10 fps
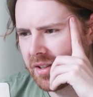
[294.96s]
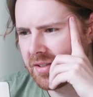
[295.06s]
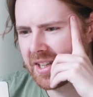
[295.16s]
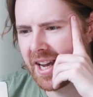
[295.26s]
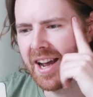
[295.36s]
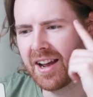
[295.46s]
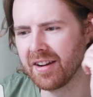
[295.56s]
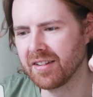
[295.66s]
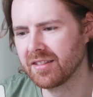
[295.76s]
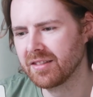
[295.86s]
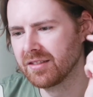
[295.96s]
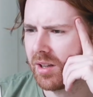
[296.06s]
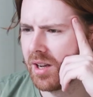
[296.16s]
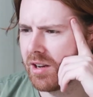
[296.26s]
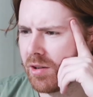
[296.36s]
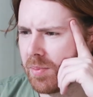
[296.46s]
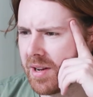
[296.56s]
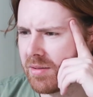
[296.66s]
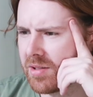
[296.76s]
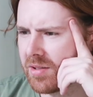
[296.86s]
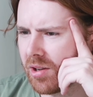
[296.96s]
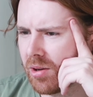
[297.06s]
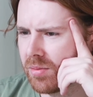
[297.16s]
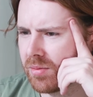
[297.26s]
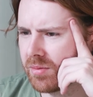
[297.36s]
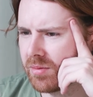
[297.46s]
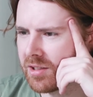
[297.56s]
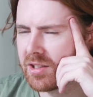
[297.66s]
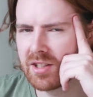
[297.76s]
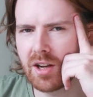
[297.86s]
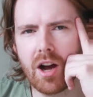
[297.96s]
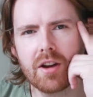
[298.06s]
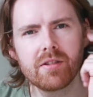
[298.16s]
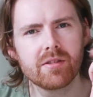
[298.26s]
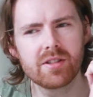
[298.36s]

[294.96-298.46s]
Gives a can. How do you pronounce scone? Scone?